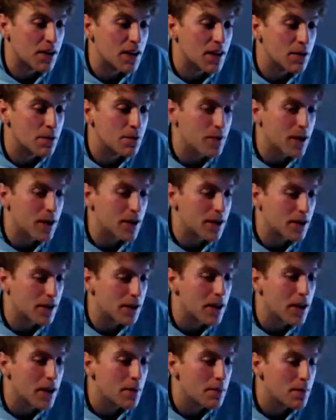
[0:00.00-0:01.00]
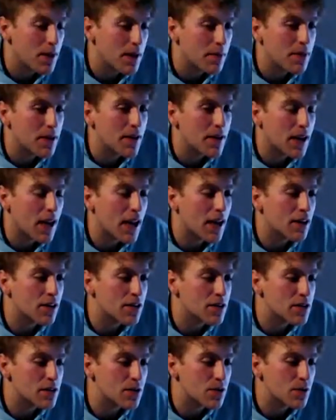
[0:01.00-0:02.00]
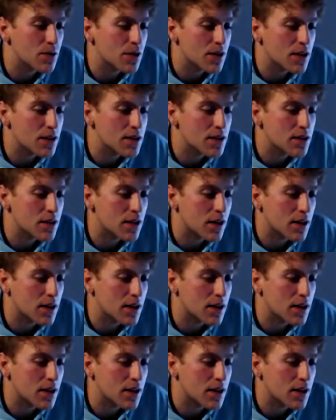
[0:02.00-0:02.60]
innovate and maybe cater to this,